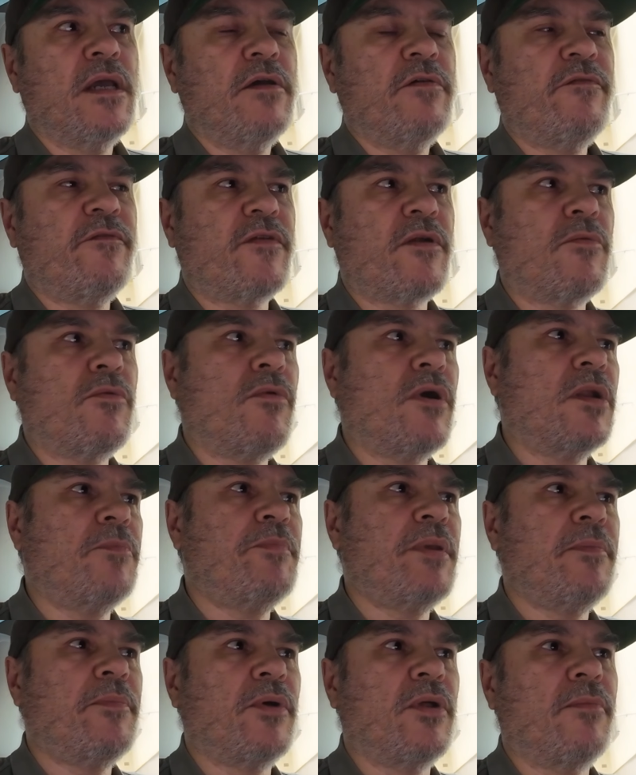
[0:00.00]
from what
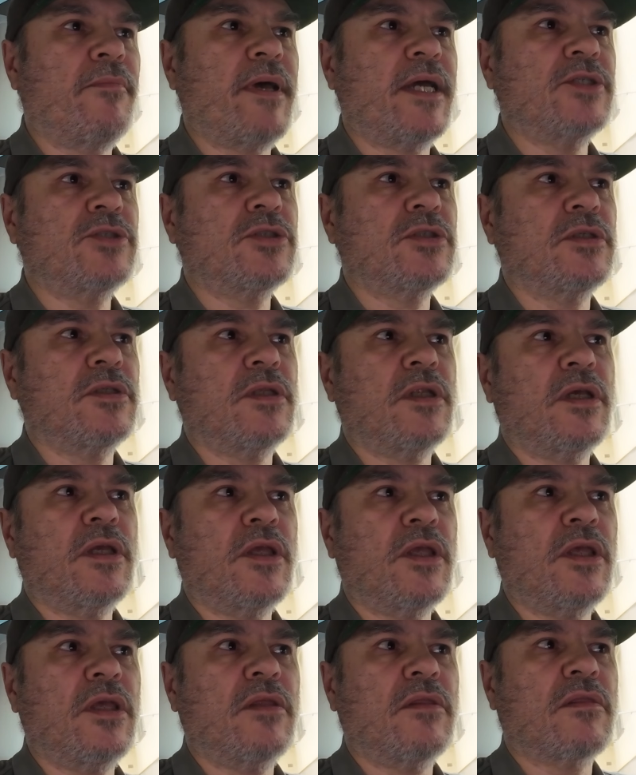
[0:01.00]
people mention,
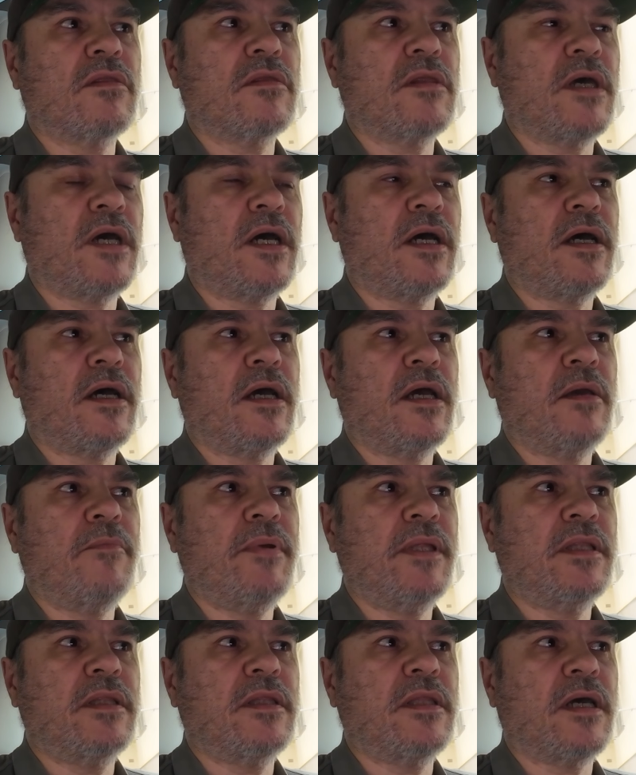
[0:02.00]
is a
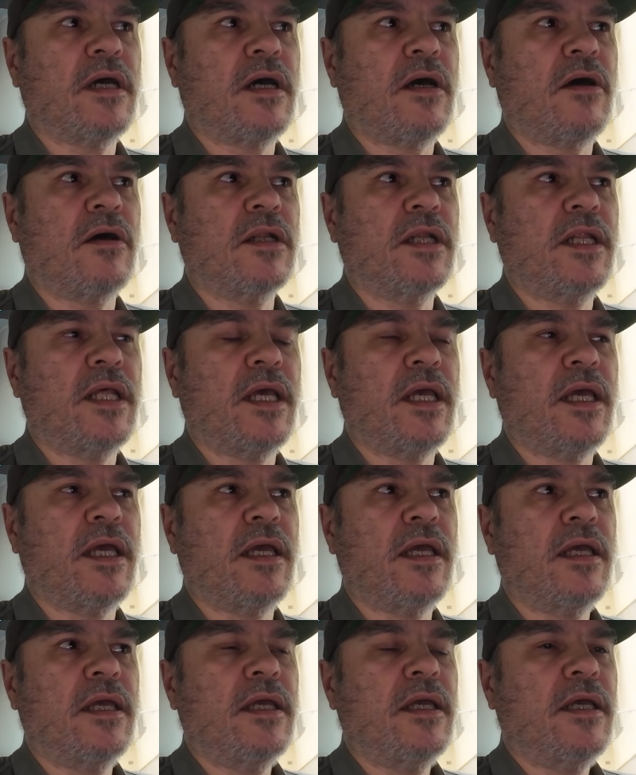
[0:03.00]
bit on
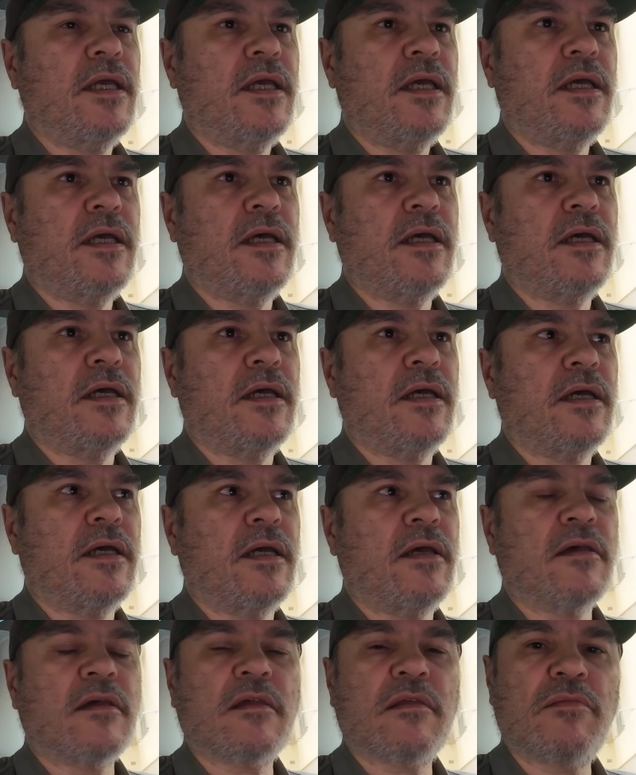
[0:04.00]
the
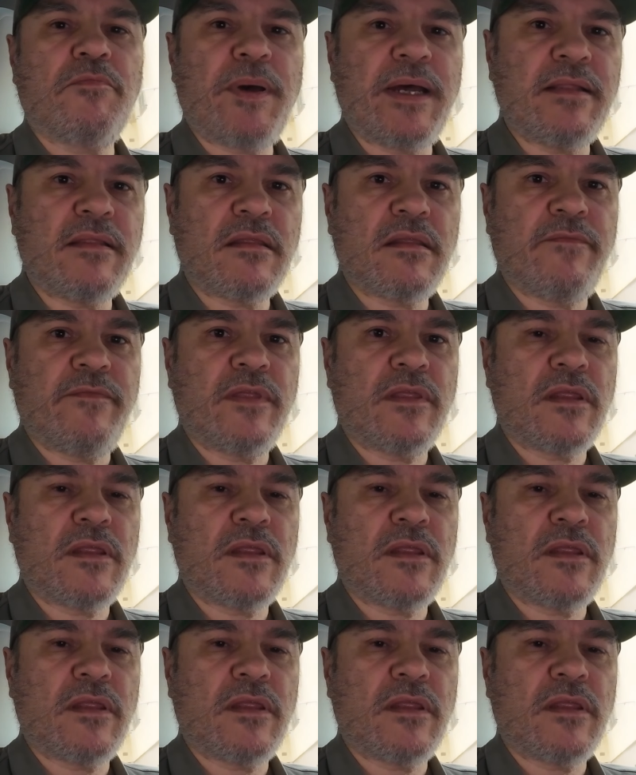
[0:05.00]
expensive